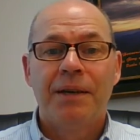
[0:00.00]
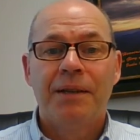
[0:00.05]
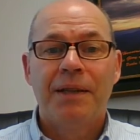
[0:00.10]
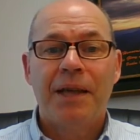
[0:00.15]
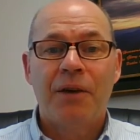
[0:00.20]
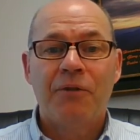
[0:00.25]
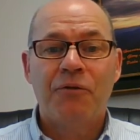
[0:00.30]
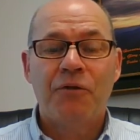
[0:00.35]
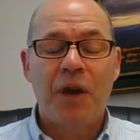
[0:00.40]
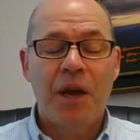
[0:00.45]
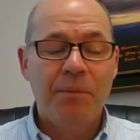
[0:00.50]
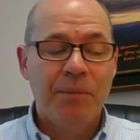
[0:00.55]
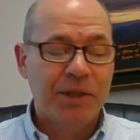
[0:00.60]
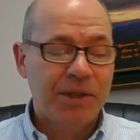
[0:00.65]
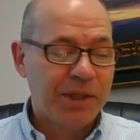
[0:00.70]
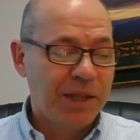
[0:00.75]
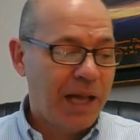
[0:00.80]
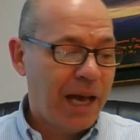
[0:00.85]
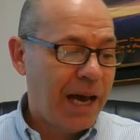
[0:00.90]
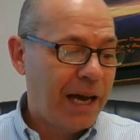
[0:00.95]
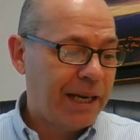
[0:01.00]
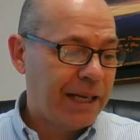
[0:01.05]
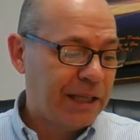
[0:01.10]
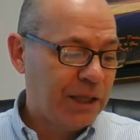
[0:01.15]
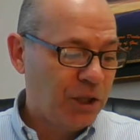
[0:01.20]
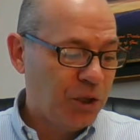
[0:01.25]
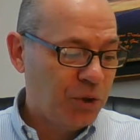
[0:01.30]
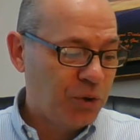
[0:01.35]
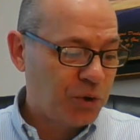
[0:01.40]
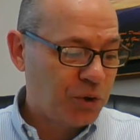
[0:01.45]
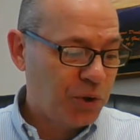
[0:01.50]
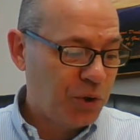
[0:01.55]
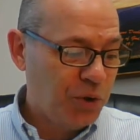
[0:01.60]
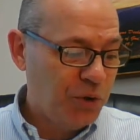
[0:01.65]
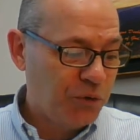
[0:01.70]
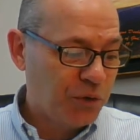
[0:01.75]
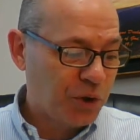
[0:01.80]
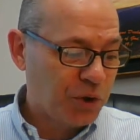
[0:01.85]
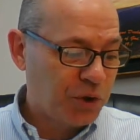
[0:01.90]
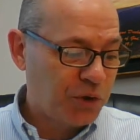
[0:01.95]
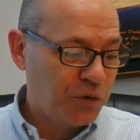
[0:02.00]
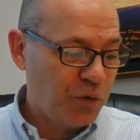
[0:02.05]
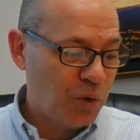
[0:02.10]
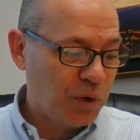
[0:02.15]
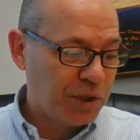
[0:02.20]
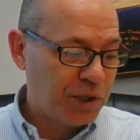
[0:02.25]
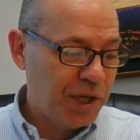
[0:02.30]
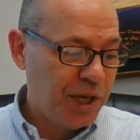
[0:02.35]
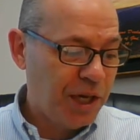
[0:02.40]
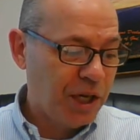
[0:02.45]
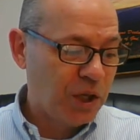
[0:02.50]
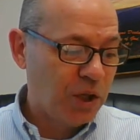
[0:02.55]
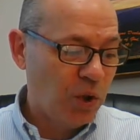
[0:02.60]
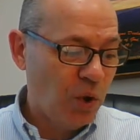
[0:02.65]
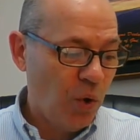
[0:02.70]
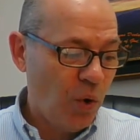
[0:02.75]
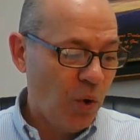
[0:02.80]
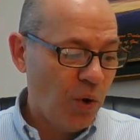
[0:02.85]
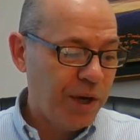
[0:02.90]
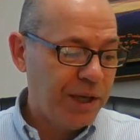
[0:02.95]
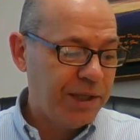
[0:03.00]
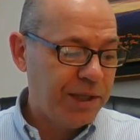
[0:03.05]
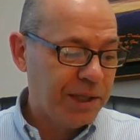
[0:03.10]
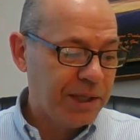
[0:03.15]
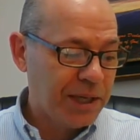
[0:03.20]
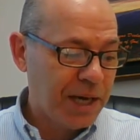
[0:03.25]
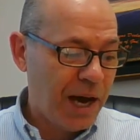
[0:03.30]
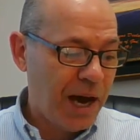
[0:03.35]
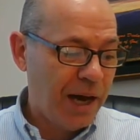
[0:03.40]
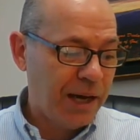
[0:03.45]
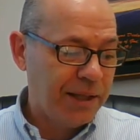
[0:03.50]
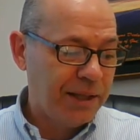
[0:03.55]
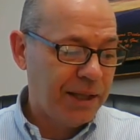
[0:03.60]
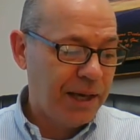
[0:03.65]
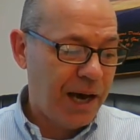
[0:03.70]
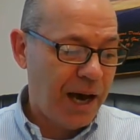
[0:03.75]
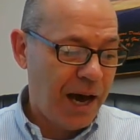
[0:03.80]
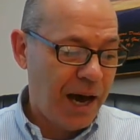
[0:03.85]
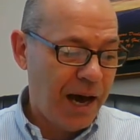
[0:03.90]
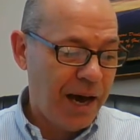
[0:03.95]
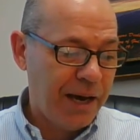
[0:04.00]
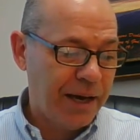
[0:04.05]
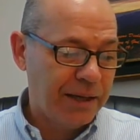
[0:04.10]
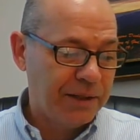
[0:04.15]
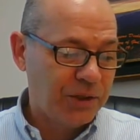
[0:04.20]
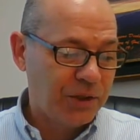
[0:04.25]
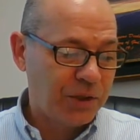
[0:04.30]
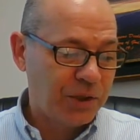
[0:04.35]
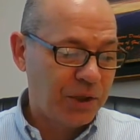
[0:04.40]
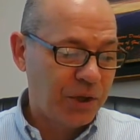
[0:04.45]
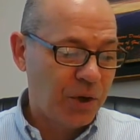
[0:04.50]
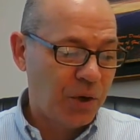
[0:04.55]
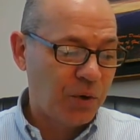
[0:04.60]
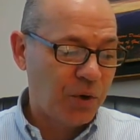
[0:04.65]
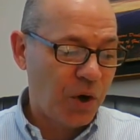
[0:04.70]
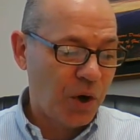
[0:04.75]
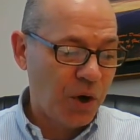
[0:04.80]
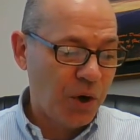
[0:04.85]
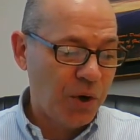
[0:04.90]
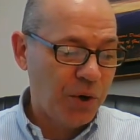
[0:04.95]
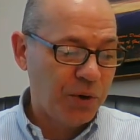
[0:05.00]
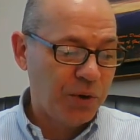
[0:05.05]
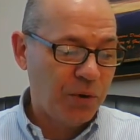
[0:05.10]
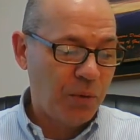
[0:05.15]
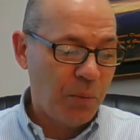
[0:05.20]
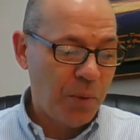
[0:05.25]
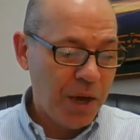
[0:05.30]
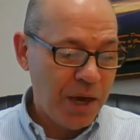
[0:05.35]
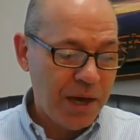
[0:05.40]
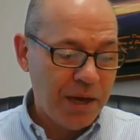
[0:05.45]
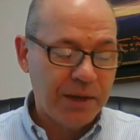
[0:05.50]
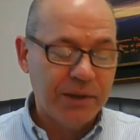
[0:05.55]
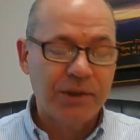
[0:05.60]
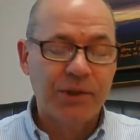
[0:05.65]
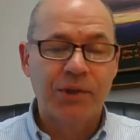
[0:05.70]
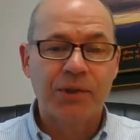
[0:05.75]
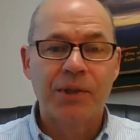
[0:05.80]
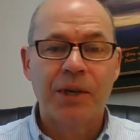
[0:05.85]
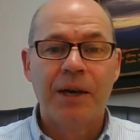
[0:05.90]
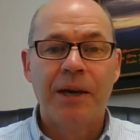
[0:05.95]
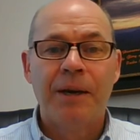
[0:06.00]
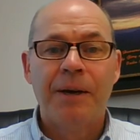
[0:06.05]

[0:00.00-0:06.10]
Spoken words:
that famous line in Luke 2, verse 14, "Glory to God in the highest, and on earth peace